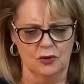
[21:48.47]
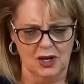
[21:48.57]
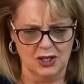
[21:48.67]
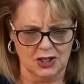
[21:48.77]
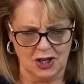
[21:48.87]

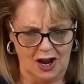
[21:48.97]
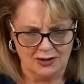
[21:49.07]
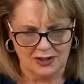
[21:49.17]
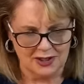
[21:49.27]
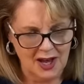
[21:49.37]
he
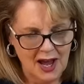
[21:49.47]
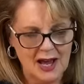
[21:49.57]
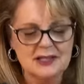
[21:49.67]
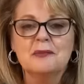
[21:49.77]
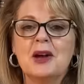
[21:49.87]
shouted
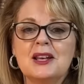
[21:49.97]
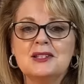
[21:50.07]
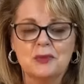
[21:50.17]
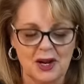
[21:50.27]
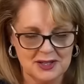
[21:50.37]
as he made
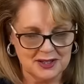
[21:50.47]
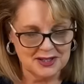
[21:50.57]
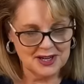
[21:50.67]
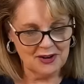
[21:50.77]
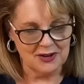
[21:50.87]
his way to the
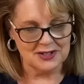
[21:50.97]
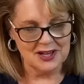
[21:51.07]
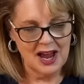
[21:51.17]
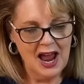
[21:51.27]
terrace.